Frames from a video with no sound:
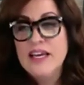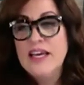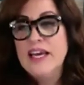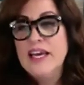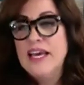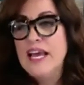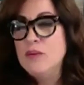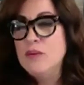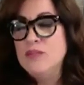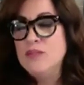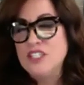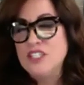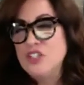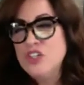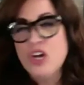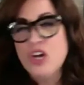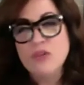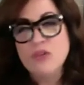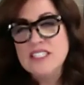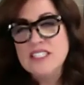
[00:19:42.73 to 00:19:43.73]
And we said,
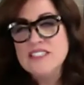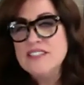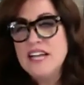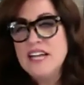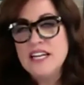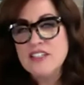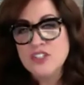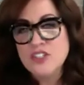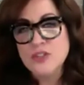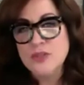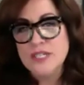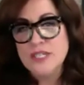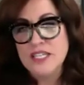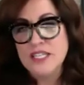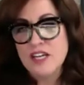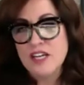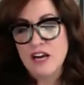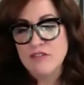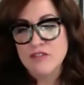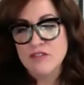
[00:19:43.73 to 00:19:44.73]
no, let's not do it in
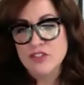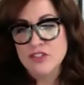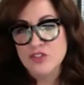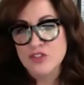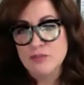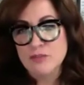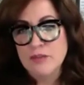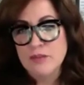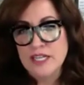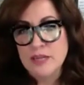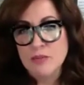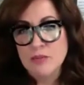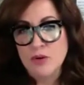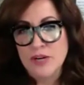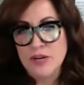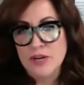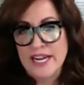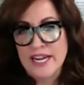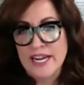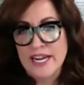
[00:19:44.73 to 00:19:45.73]
a conference room Monday
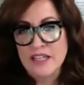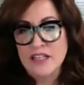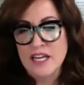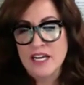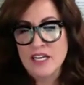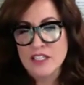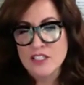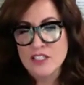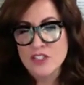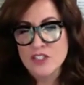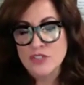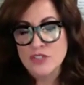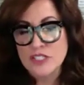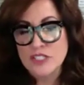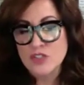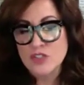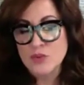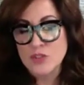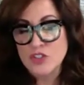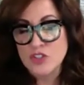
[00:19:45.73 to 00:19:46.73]
morning at 8 o'clock. Let's
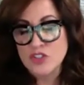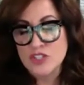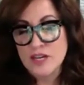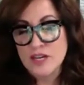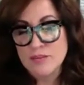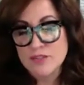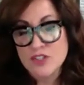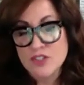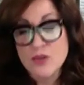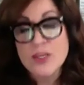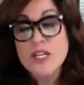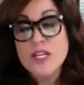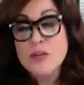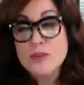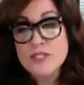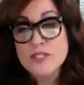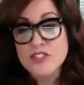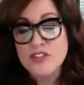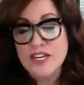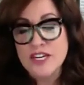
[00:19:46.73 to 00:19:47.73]
really switch it up. So here
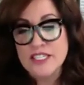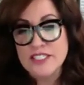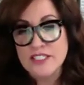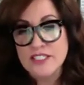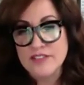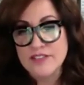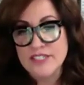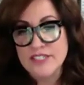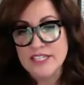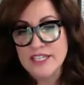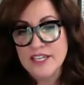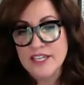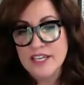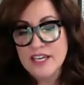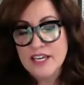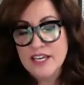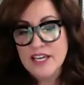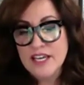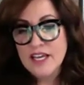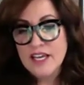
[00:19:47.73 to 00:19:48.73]
was their activity.
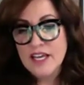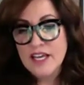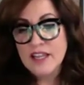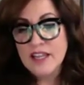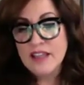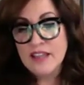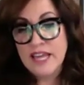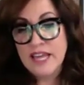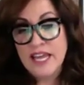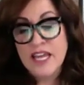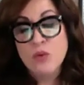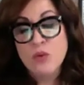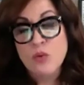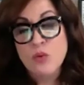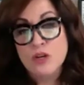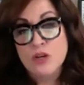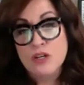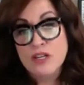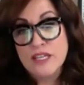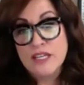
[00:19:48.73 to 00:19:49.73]
they
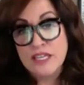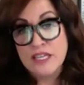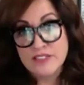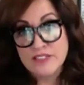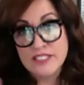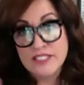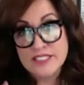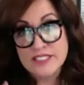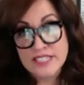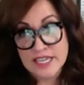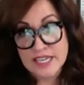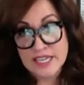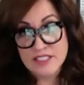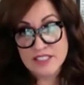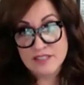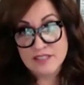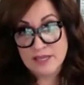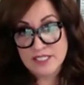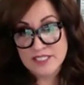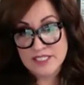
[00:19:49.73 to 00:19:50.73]
were given a
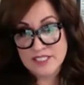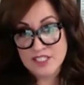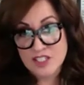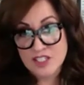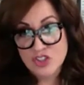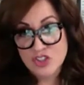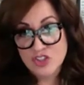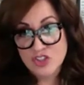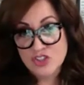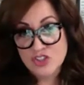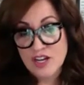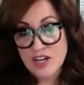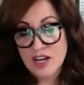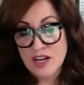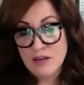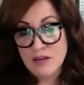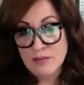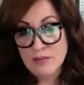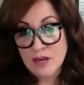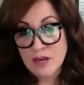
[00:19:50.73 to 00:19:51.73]
text message
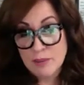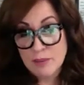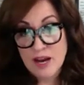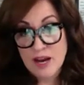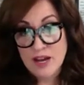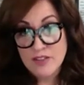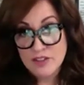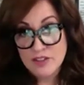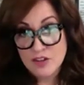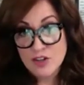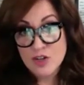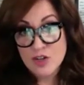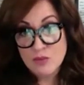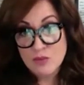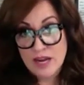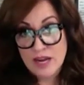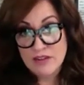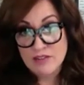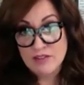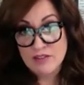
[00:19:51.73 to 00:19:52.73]
upon their
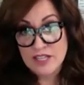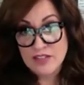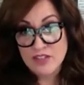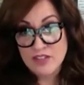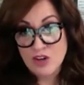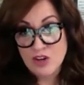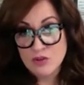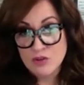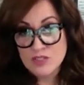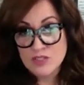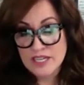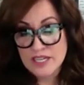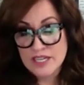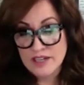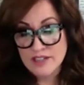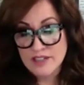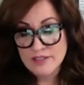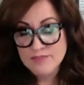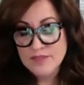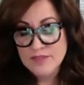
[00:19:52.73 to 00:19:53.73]
arrival at the
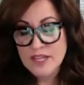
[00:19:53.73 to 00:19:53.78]
hotel.